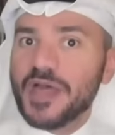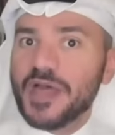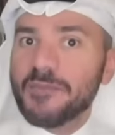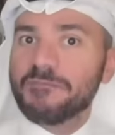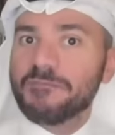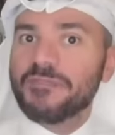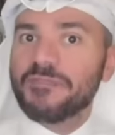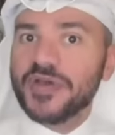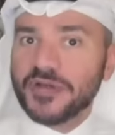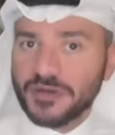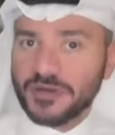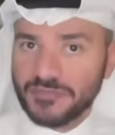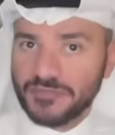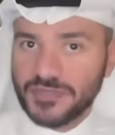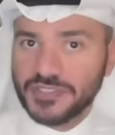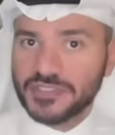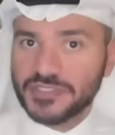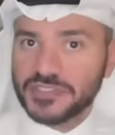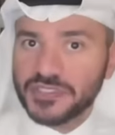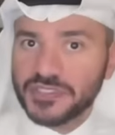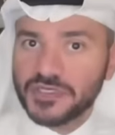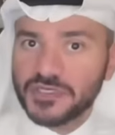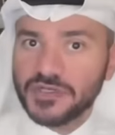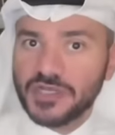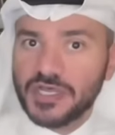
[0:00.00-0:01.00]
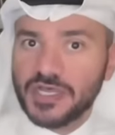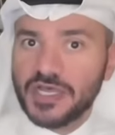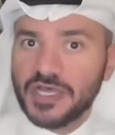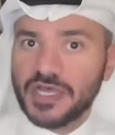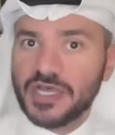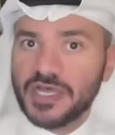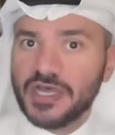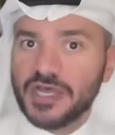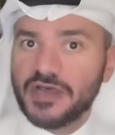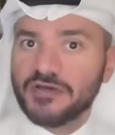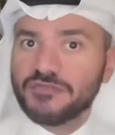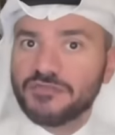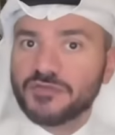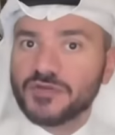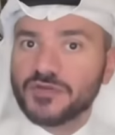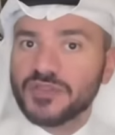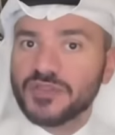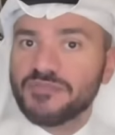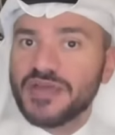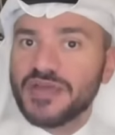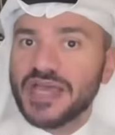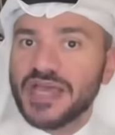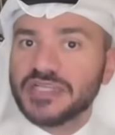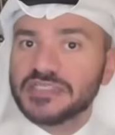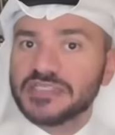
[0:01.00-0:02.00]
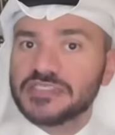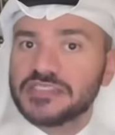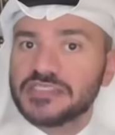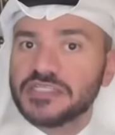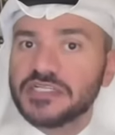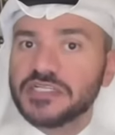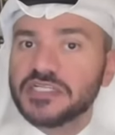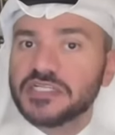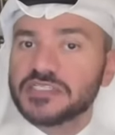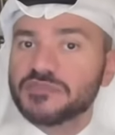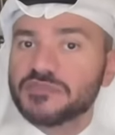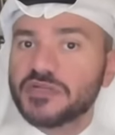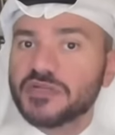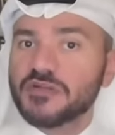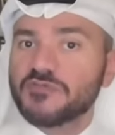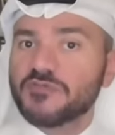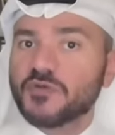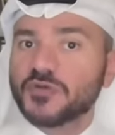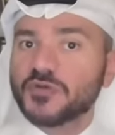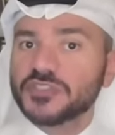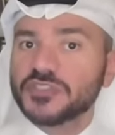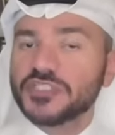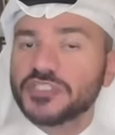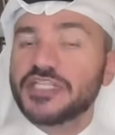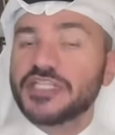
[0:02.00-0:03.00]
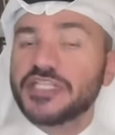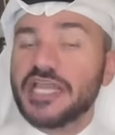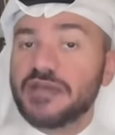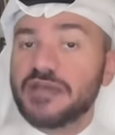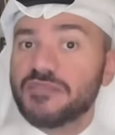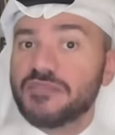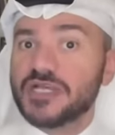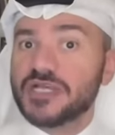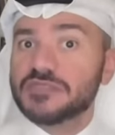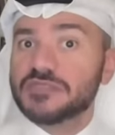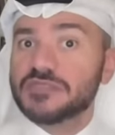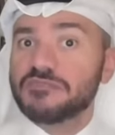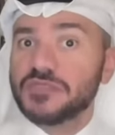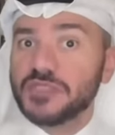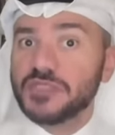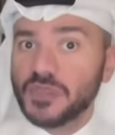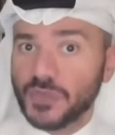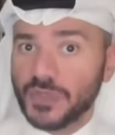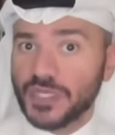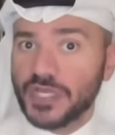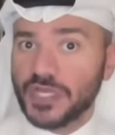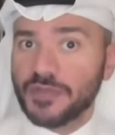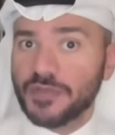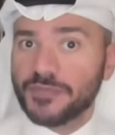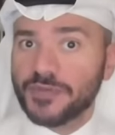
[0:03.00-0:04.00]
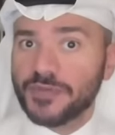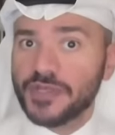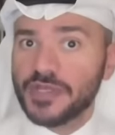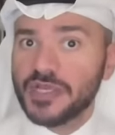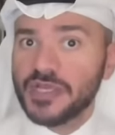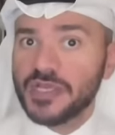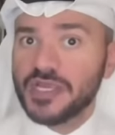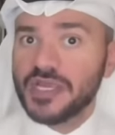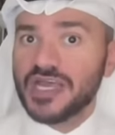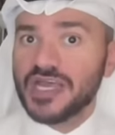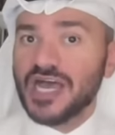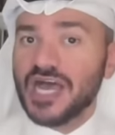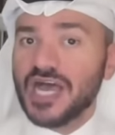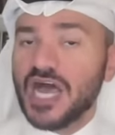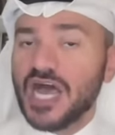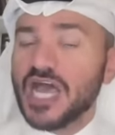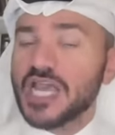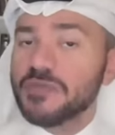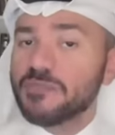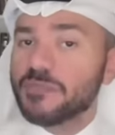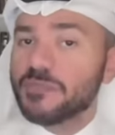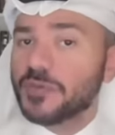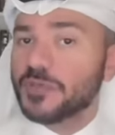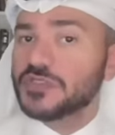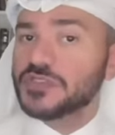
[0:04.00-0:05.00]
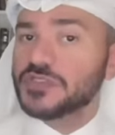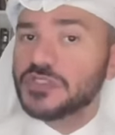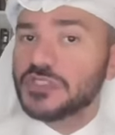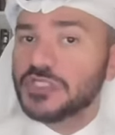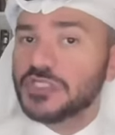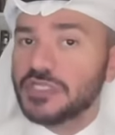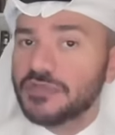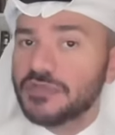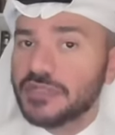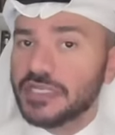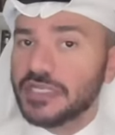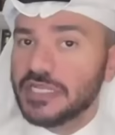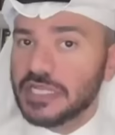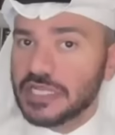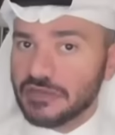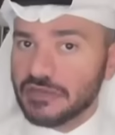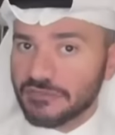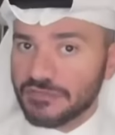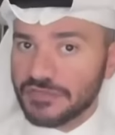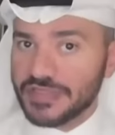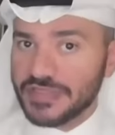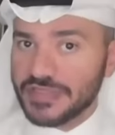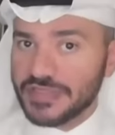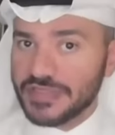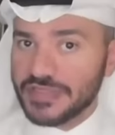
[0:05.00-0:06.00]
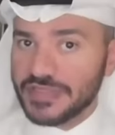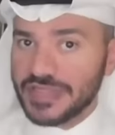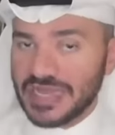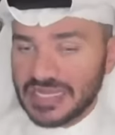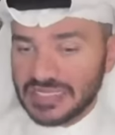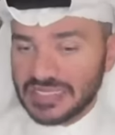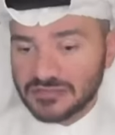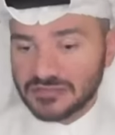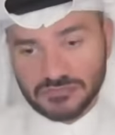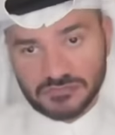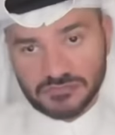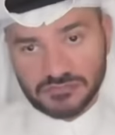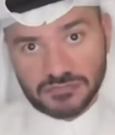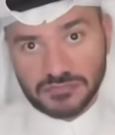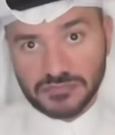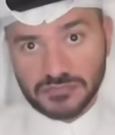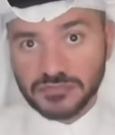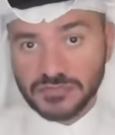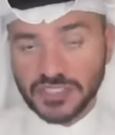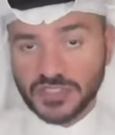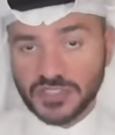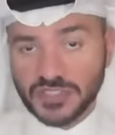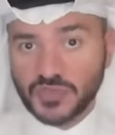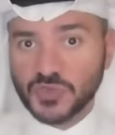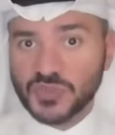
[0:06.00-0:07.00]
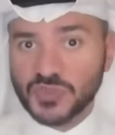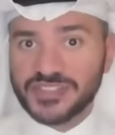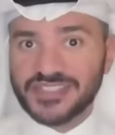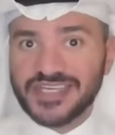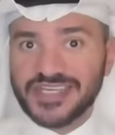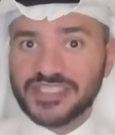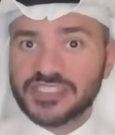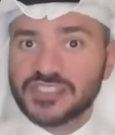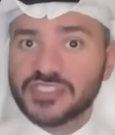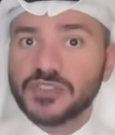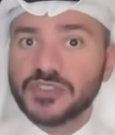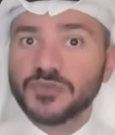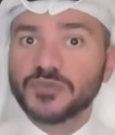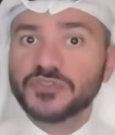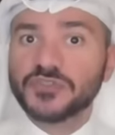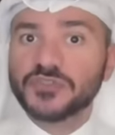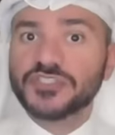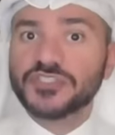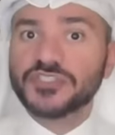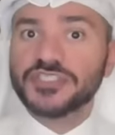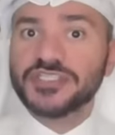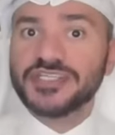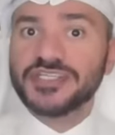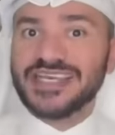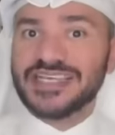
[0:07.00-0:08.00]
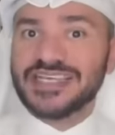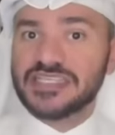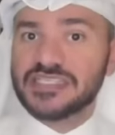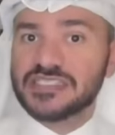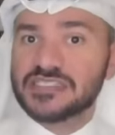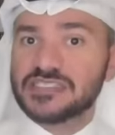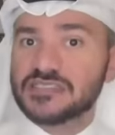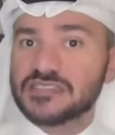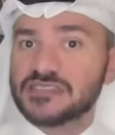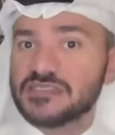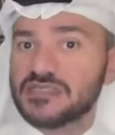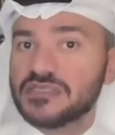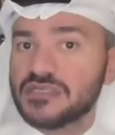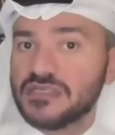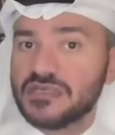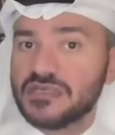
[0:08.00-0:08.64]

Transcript: a betterment uh, for the Palestinians, but unfortunately, Hamas blew it up. I personally believe that the two-state solution is